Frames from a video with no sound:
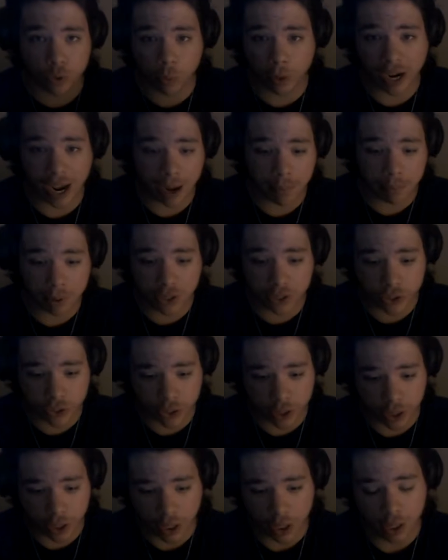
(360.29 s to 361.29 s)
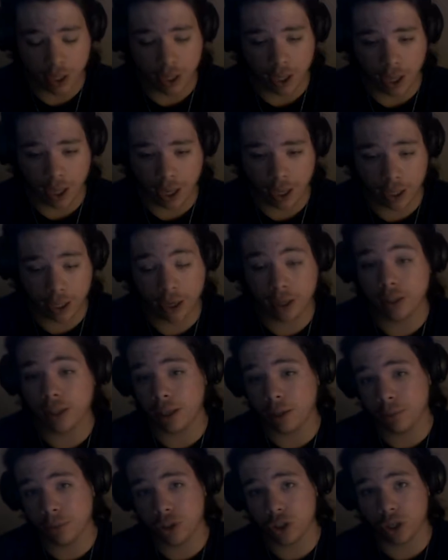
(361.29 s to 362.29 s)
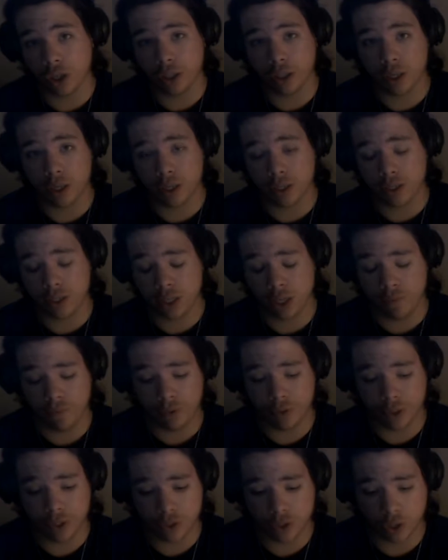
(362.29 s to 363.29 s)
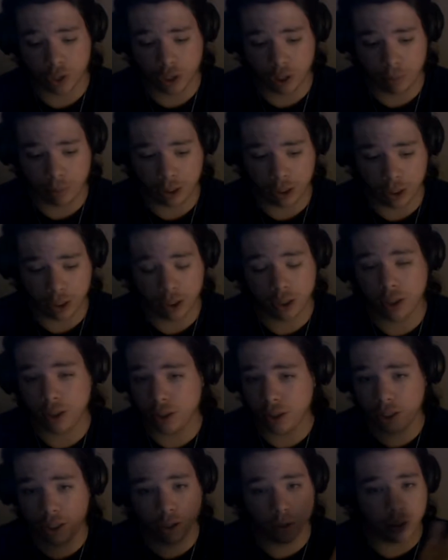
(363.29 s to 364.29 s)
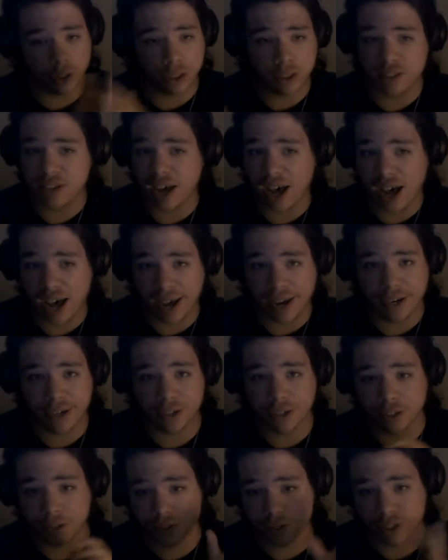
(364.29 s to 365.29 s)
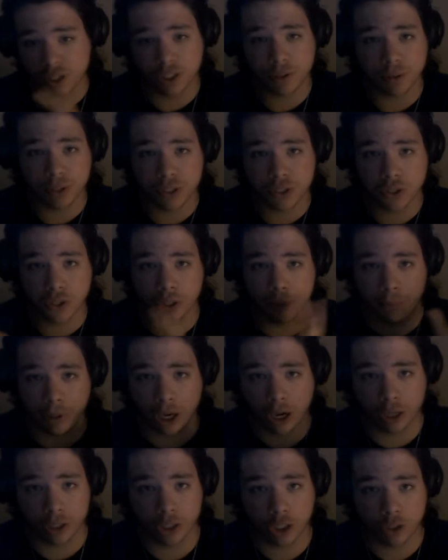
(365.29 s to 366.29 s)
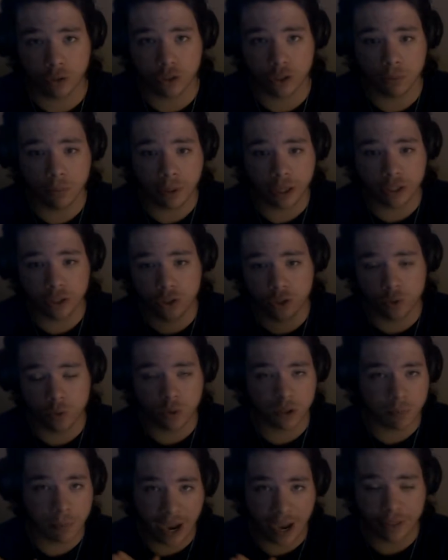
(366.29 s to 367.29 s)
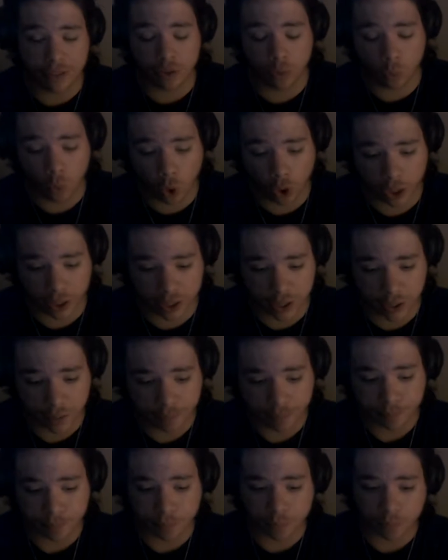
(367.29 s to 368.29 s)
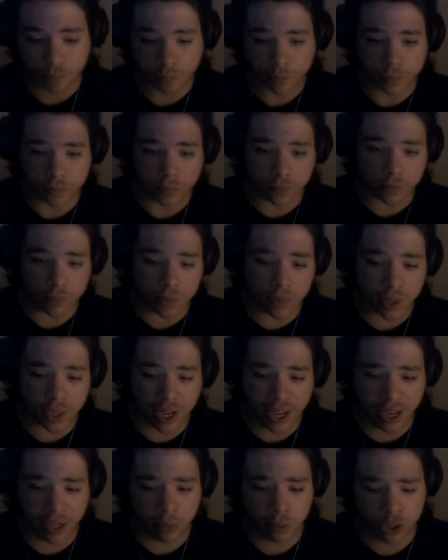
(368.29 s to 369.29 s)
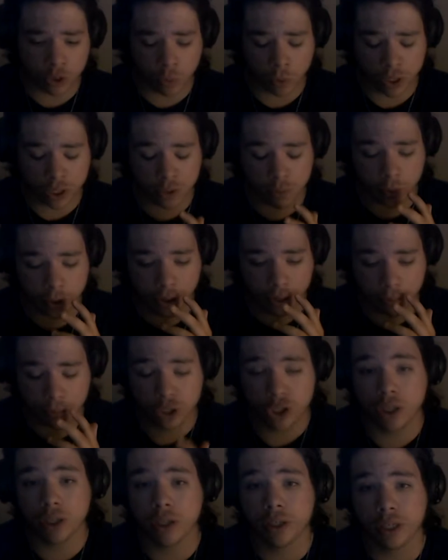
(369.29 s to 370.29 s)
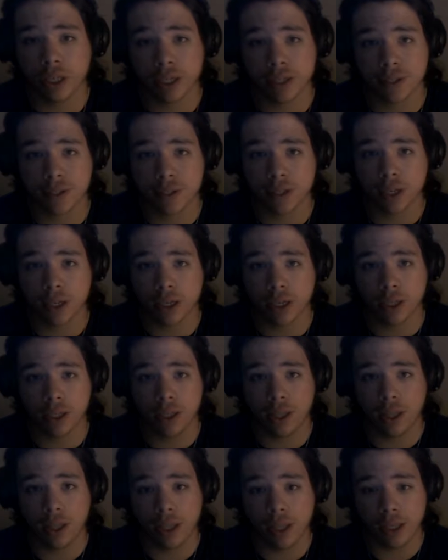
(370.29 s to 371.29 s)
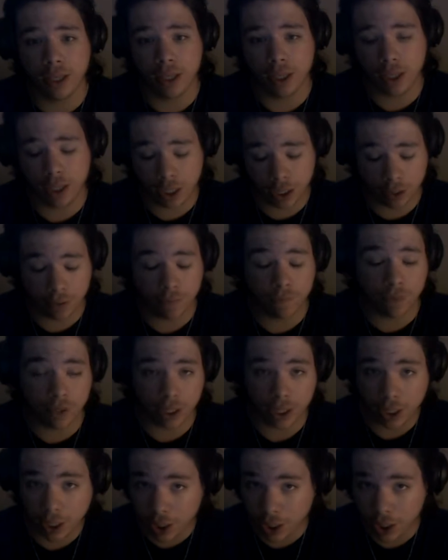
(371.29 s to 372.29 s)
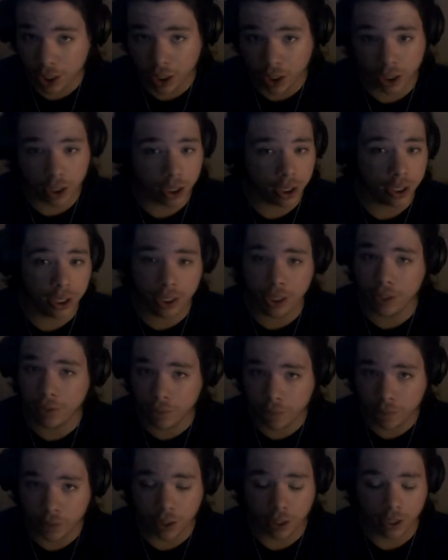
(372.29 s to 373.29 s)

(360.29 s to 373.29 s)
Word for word: what happens. And unlike McJugger Nugget stuff, there's going to be, you know, the entire series is going to be on YouTube. You get to choose which path you want. And which it was with McJuggerNuggets uh, EVE, Eve,